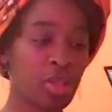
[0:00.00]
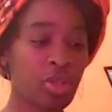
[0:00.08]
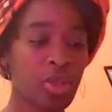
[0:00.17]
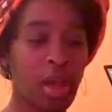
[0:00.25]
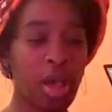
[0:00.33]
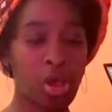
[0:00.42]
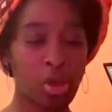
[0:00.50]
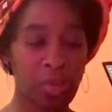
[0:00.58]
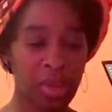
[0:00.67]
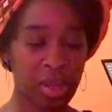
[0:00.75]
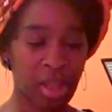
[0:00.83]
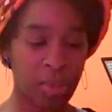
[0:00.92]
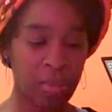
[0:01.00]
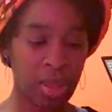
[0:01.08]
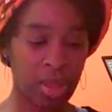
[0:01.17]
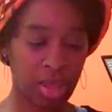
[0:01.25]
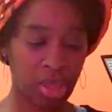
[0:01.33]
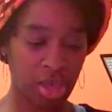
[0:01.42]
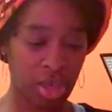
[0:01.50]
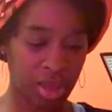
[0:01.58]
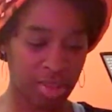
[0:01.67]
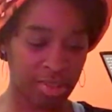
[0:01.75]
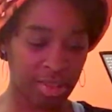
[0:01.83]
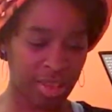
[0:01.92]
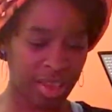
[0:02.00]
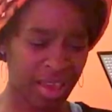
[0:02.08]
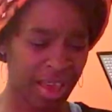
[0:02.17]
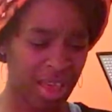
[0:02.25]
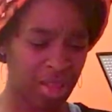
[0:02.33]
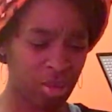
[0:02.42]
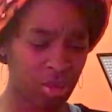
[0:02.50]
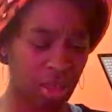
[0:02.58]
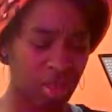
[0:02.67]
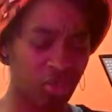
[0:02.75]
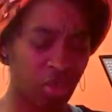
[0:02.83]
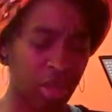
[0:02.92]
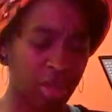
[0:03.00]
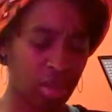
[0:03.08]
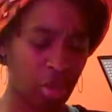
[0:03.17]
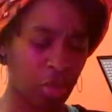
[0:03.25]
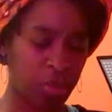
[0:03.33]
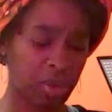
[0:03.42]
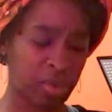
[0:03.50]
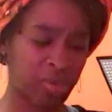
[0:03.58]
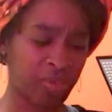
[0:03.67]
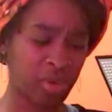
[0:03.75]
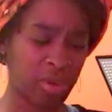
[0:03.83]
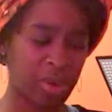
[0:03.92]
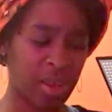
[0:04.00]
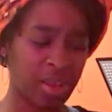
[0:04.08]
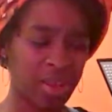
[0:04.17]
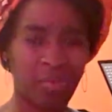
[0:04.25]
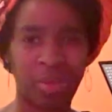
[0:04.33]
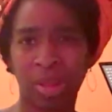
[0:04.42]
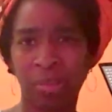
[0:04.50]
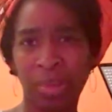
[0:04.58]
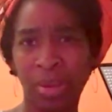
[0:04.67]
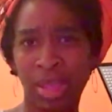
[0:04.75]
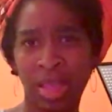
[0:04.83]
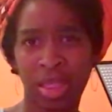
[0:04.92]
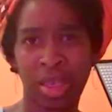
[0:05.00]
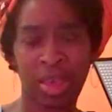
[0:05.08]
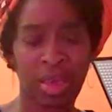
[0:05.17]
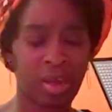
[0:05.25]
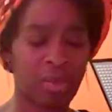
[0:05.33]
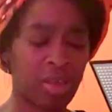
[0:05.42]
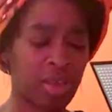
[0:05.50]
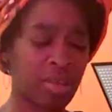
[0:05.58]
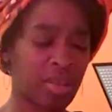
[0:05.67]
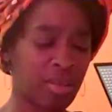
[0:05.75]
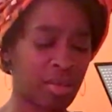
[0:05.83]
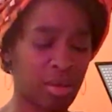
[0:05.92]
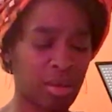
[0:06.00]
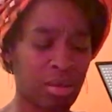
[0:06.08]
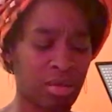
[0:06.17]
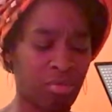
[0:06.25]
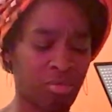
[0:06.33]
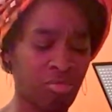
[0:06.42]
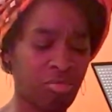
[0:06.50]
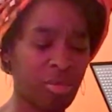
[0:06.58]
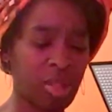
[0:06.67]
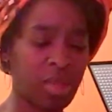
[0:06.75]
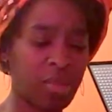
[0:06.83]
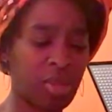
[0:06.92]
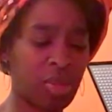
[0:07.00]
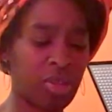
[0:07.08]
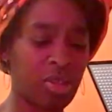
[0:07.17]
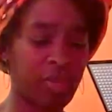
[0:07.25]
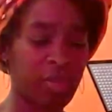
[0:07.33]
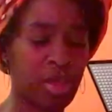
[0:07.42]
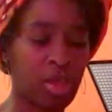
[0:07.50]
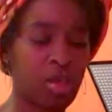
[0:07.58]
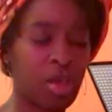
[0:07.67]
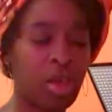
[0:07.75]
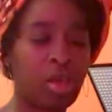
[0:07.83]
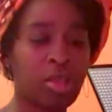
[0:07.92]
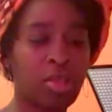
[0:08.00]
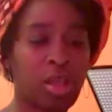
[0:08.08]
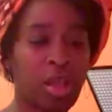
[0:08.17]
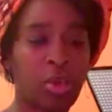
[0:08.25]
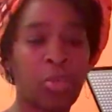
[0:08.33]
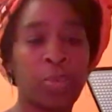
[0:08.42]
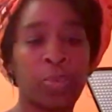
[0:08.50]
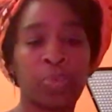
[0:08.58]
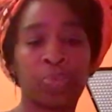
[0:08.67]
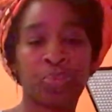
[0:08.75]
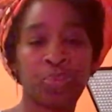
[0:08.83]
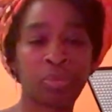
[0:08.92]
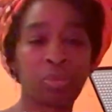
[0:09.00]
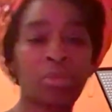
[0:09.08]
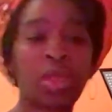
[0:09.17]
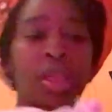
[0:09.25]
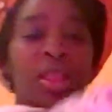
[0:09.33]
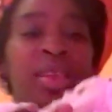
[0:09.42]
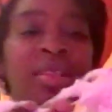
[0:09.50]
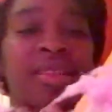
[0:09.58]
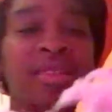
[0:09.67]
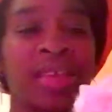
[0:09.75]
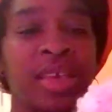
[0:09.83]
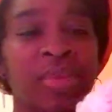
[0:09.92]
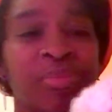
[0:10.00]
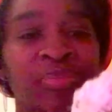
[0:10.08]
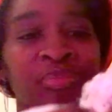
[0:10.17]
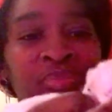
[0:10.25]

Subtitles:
So I'll open it up and let you guys see. I tried to open it before, but I didn't really pull anything out of it, because I was like, let me do this on video. So this is it.